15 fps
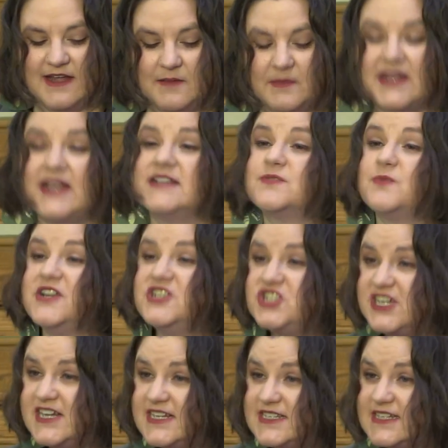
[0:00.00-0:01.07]
Because when
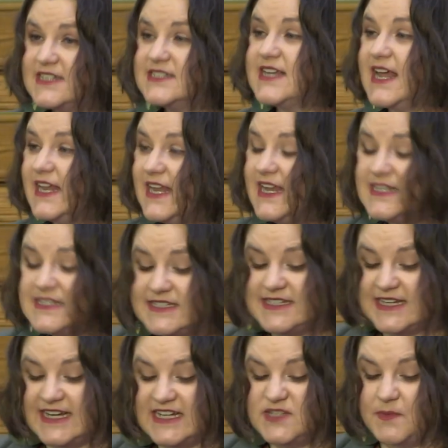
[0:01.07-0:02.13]
Jesus and his
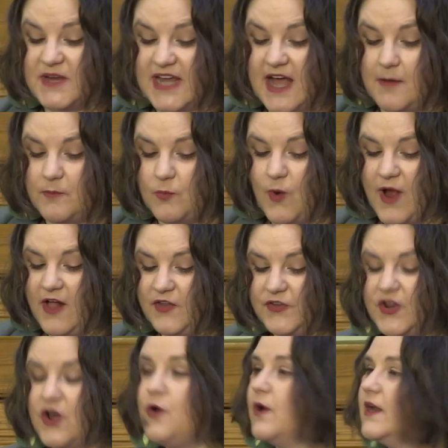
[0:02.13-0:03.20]
deeds become well
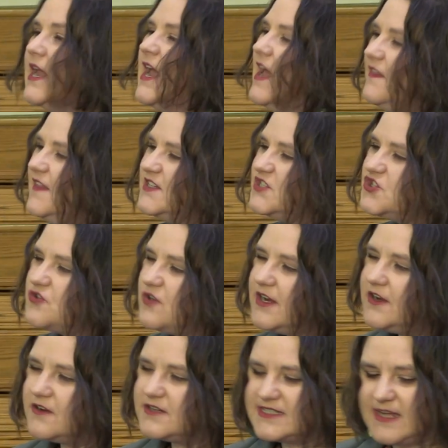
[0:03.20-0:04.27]
known, this
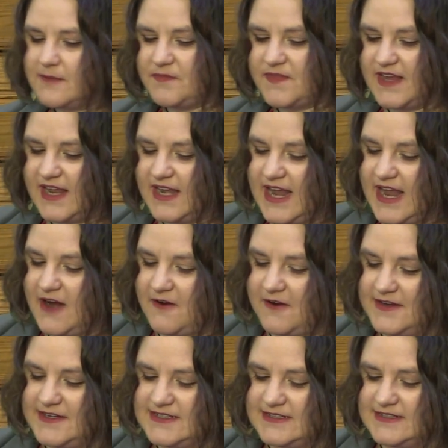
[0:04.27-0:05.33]
triggers something in
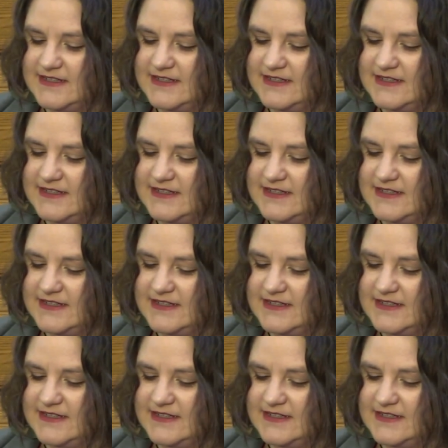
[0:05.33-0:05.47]
Herod.